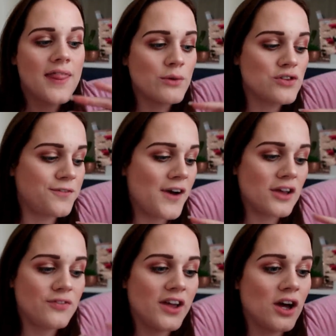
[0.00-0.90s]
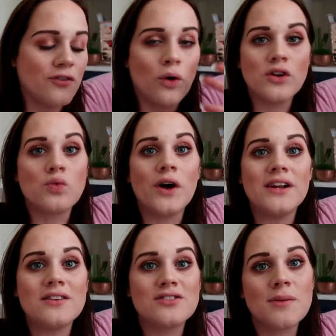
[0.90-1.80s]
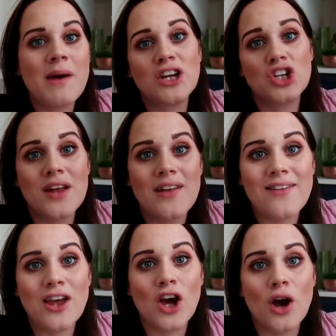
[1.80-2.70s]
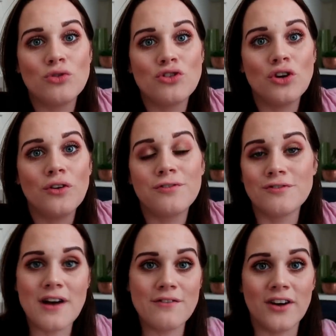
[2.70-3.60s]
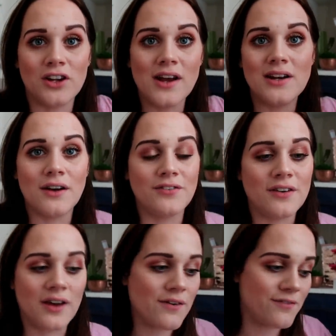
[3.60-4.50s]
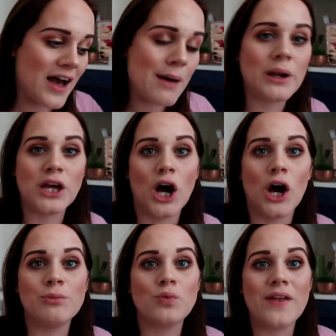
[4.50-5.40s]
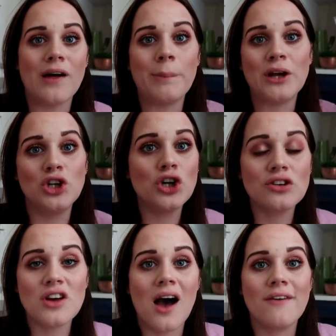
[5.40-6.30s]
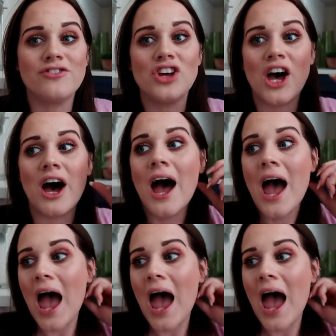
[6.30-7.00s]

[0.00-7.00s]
That was the first thing I've always wanted, is to make sure that they go to forever like loving like family homes where they'll be looked after.